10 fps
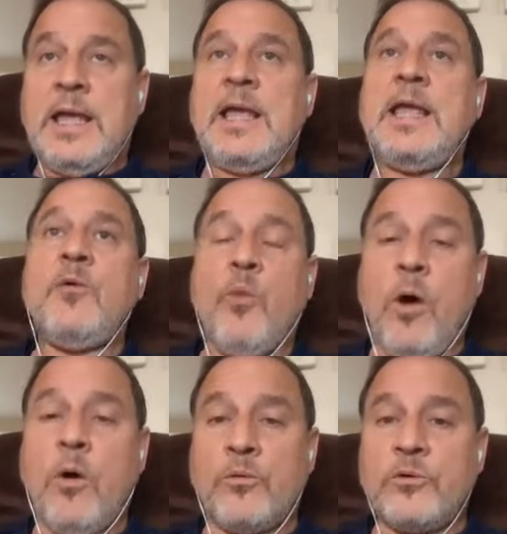he
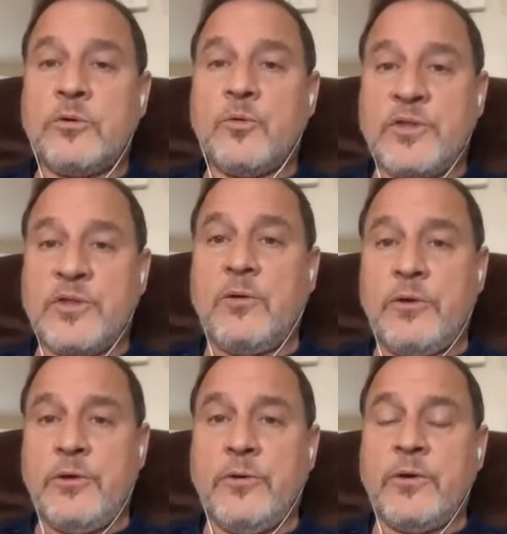won't without
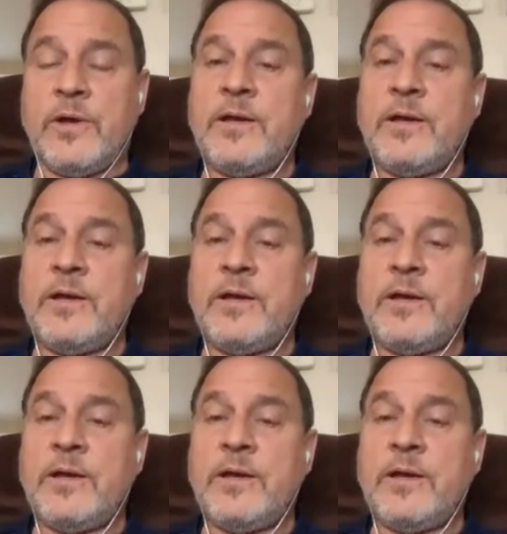you